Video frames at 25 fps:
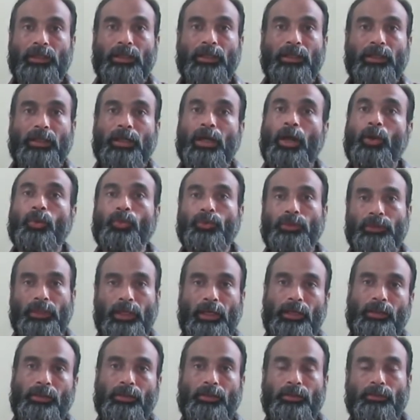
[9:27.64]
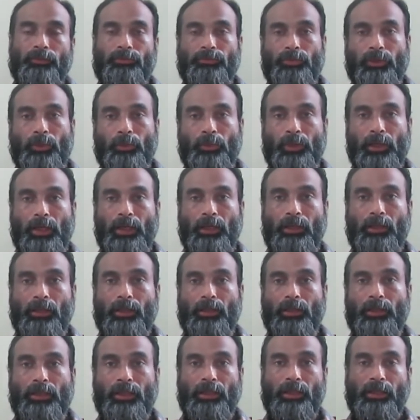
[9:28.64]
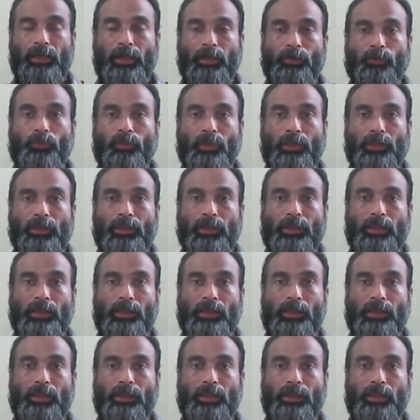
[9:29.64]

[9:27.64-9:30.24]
count that from 100, 101,